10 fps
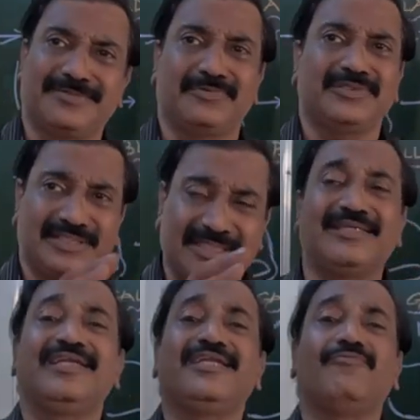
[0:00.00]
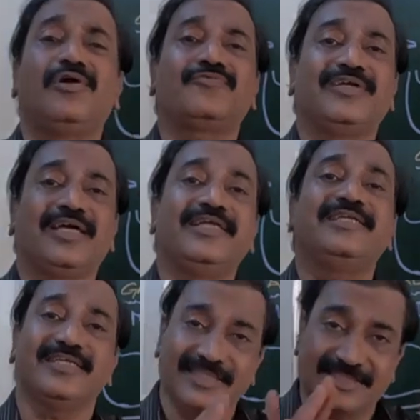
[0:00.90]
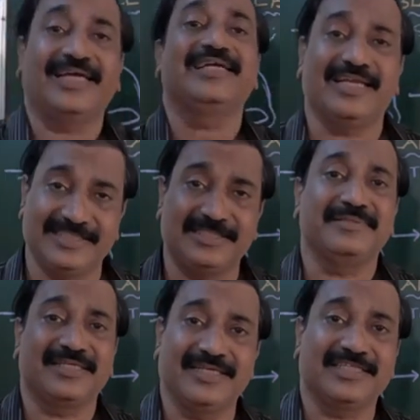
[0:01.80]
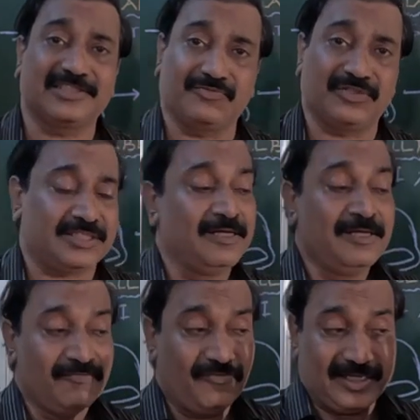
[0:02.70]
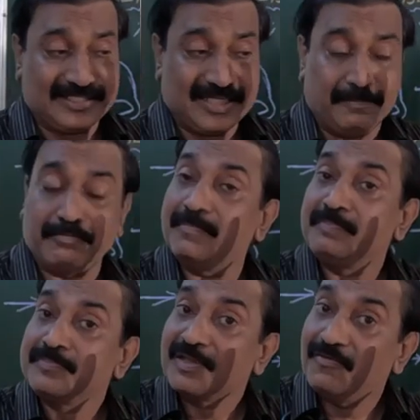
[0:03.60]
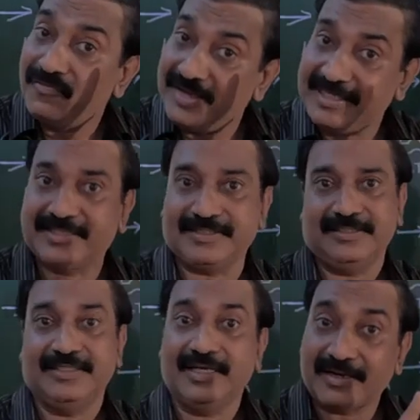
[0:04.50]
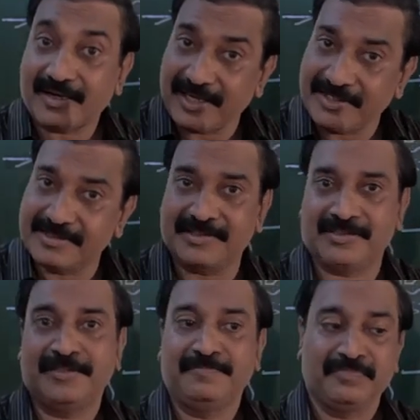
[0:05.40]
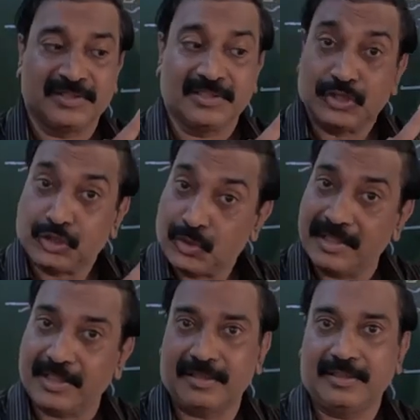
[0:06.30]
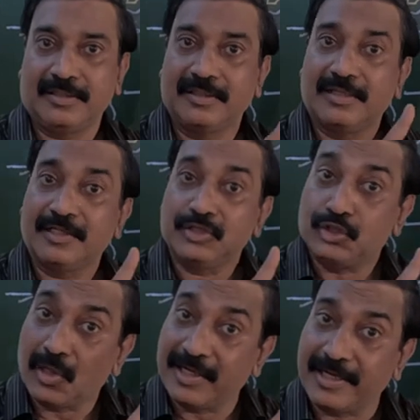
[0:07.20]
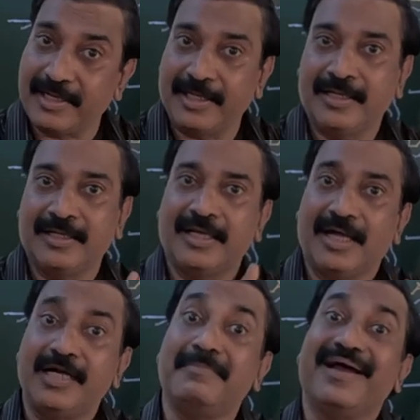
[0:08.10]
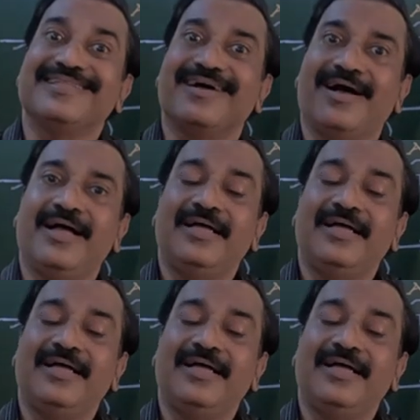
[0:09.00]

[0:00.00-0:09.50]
foods? Generally what we are eating is high glycemic index foods. For example, wheat, rice, sugar, jaggery and maida.